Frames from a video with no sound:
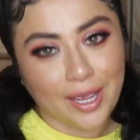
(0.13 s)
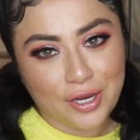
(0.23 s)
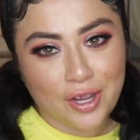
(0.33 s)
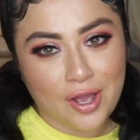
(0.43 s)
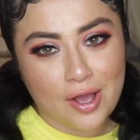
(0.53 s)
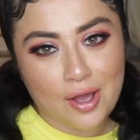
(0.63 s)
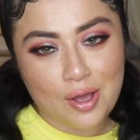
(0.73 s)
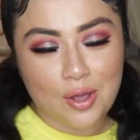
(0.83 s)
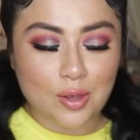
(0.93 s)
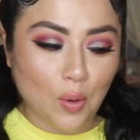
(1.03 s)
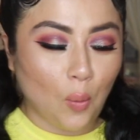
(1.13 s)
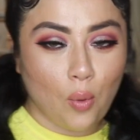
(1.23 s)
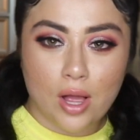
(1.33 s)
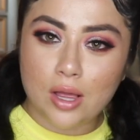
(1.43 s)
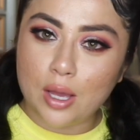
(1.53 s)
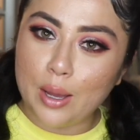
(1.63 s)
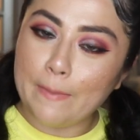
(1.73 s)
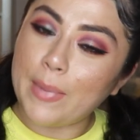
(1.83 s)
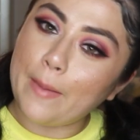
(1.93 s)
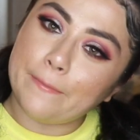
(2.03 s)
Hi y'all,
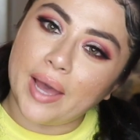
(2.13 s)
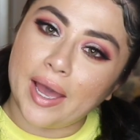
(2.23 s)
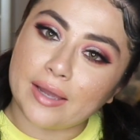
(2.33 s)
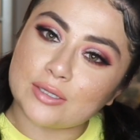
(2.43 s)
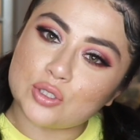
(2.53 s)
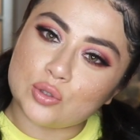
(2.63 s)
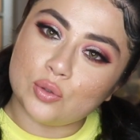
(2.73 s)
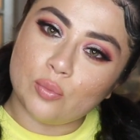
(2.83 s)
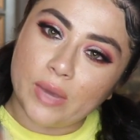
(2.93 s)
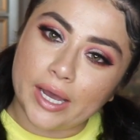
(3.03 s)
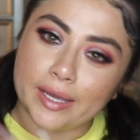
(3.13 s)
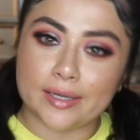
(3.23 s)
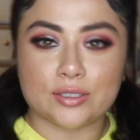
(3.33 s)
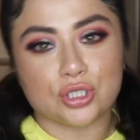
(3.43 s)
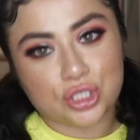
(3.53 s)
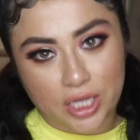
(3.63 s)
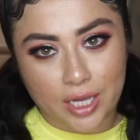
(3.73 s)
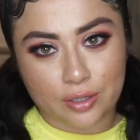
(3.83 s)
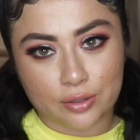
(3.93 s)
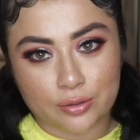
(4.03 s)
welcome back to my
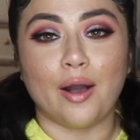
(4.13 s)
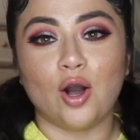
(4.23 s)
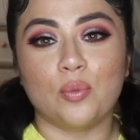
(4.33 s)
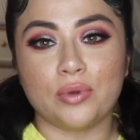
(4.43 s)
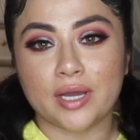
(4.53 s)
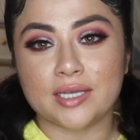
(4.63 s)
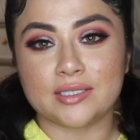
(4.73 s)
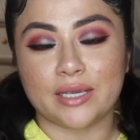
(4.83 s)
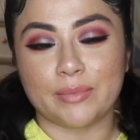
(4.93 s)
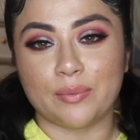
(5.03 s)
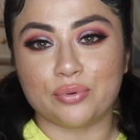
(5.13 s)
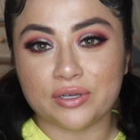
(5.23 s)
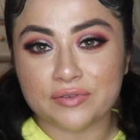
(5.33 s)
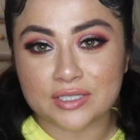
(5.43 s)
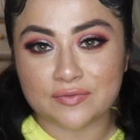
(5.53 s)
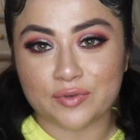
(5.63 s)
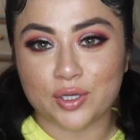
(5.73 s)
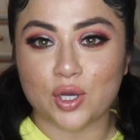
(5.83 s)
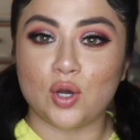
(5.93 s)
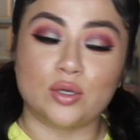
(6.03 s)
channel. I hope you guys like my previous
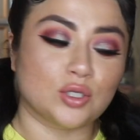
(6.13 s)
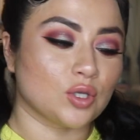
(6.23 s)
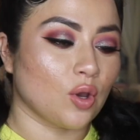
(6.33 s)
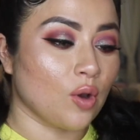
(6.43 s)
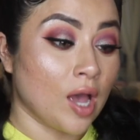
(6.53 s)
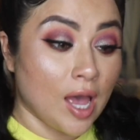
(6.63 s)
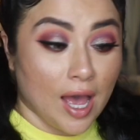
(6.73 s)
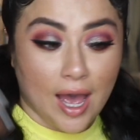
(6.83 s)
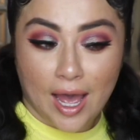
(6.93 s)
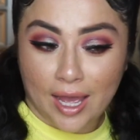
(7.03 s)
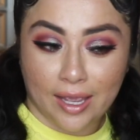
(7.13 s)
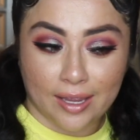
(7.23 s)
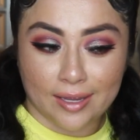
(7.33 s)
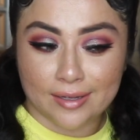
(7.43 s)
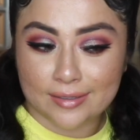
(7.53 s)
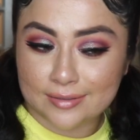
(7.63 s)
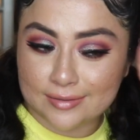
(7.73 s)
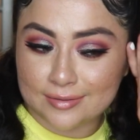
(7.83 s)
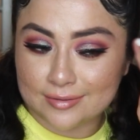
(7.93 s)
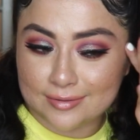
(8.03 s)
video, so I
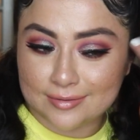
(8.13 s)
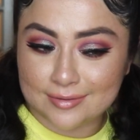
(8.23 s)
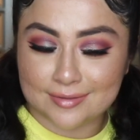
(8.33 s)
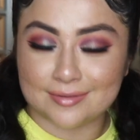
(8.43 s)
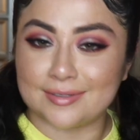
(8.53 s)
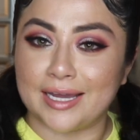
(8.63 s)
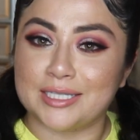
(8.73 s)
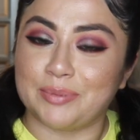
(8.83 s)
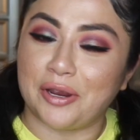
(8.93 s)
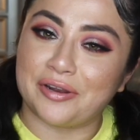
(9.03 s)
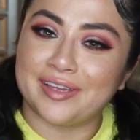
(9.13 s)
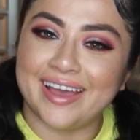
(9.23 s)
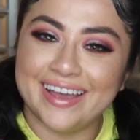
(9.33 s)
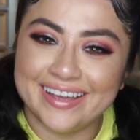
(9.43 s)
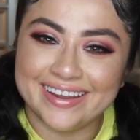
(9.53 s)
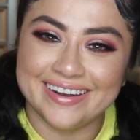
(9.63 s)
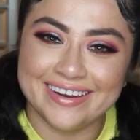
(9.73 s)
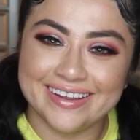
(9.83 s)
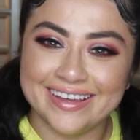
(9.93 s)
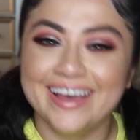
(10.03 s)
got inspired again
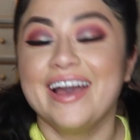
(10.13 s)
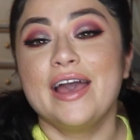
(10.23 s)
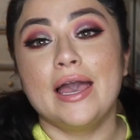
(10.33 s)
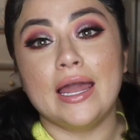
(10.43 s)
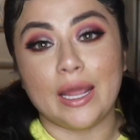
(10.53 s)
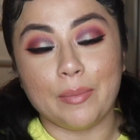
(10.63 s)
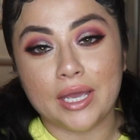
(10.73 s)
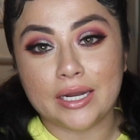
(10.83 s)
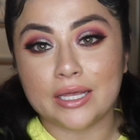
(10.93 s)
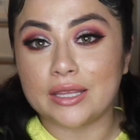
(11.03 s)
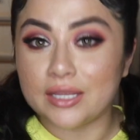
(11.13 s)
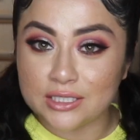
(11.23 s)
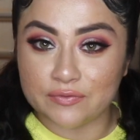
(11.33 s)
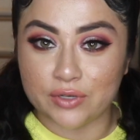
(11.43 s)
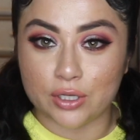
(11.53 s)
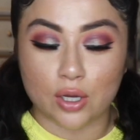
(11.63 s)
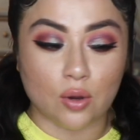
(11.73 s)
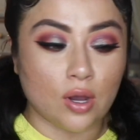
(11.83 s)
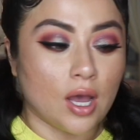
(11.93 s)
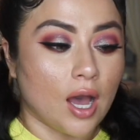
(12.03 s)
and I made this
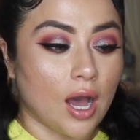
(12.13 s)
video.